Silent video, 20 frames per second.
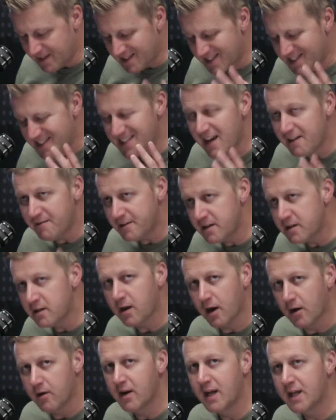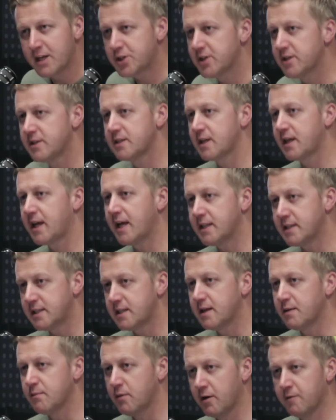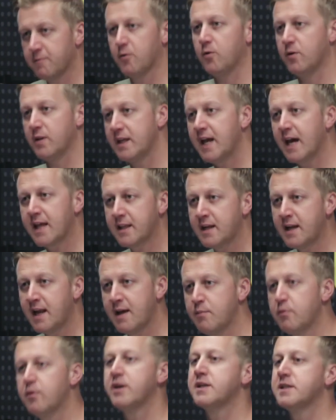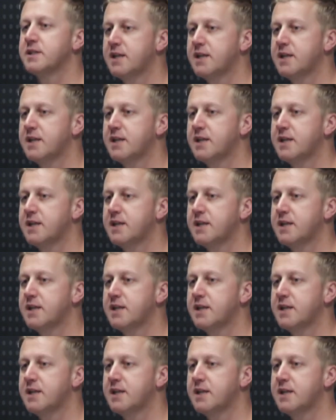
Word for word: it, seven coalitions against him of all the other neighboring